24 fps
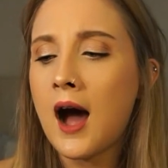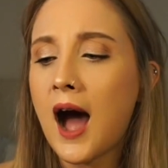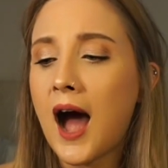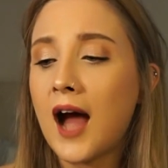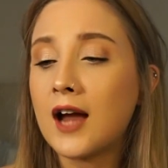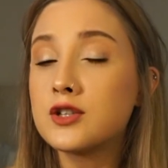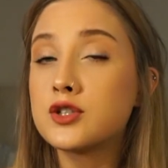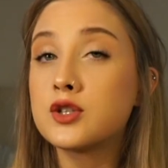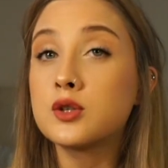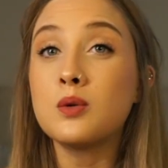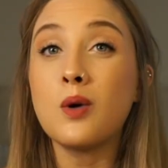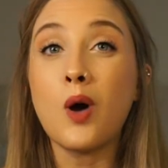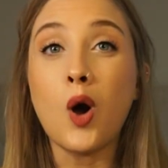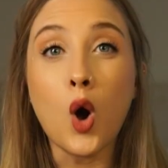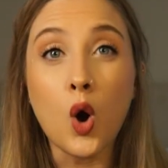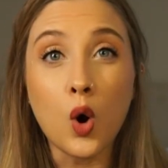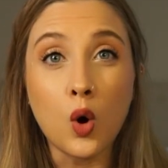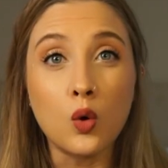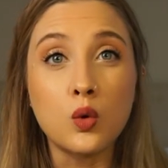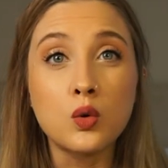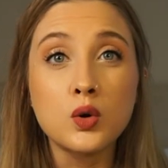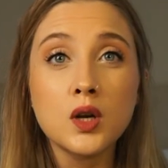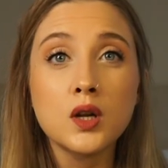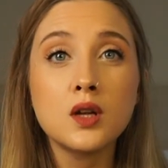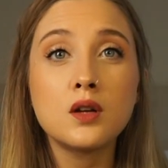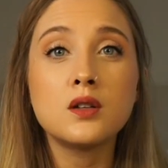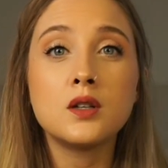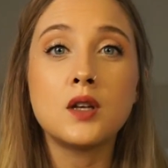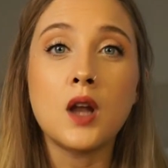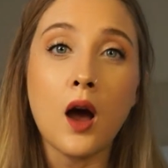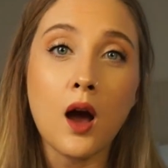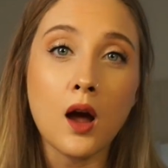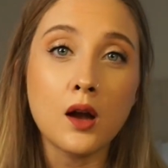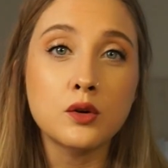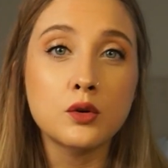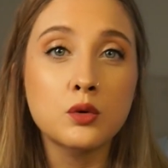I do own
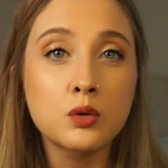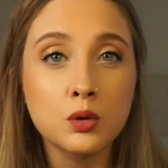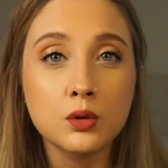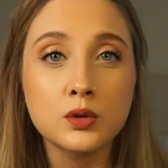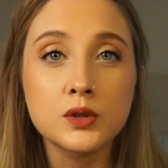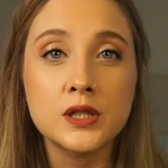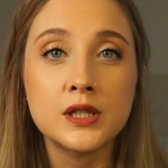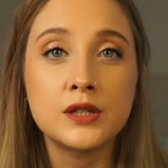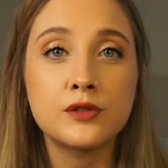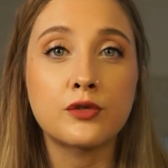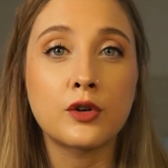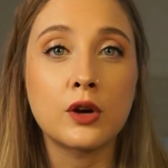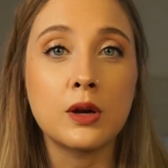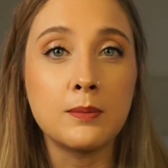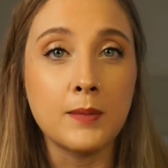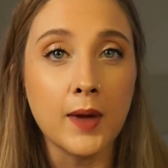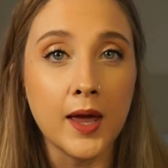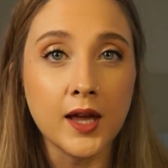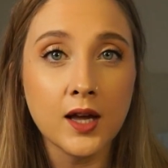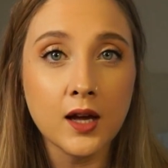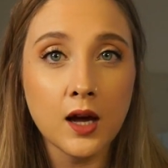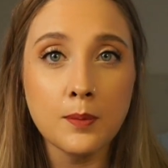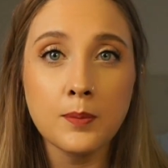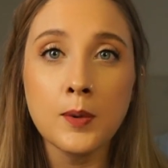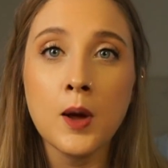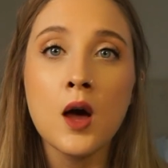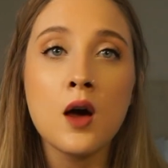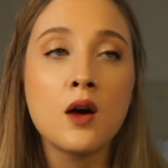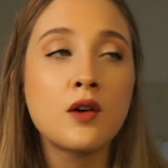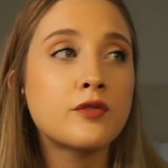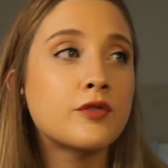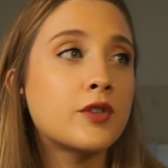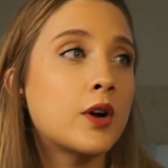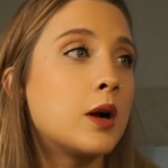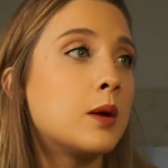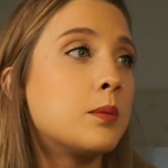non-cruelty-free makeup
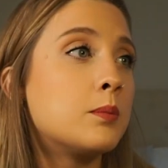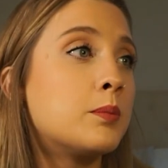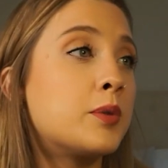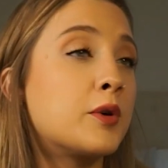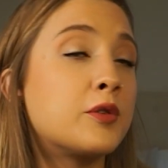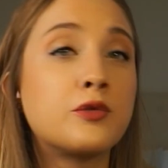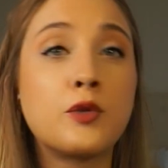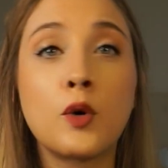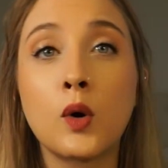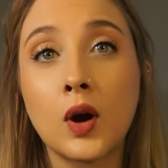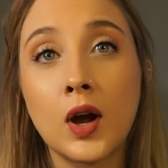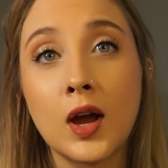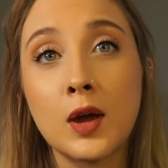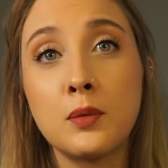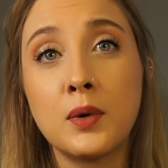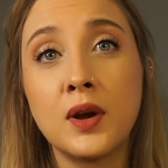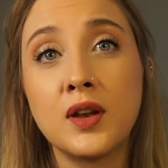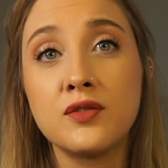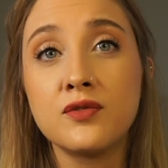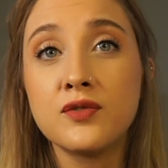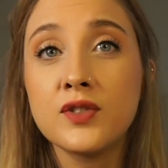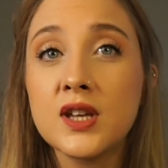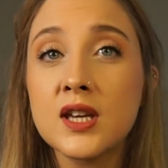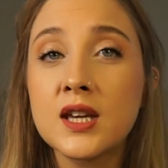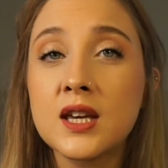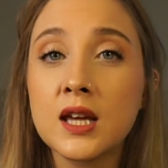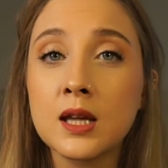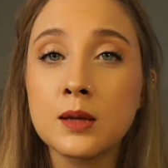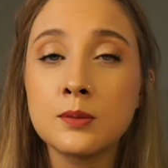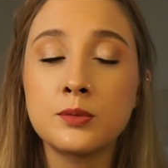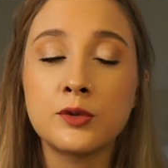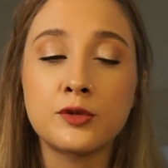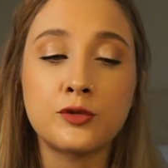from before I went vegan,